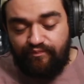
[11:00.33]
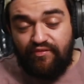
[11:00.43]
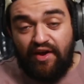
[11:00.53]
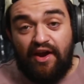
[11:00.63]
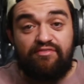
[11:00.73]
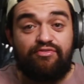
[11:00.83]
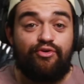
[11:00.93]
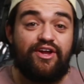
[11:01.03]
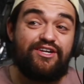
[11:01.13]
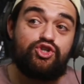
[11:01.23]
And I've
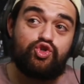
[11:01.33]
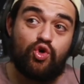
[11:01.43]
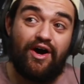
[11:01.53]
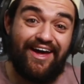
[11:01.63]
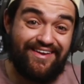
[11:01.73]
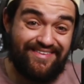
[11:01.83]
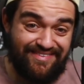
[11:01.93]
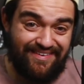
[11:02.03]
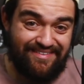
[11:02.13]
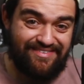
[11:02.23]
already tried and
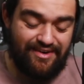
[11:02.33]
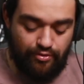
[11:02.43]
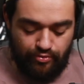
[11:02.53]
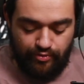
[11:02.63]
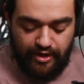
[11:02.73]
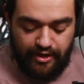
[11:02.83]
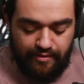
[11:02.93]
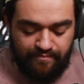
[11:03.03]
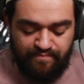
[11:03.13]
tested it already.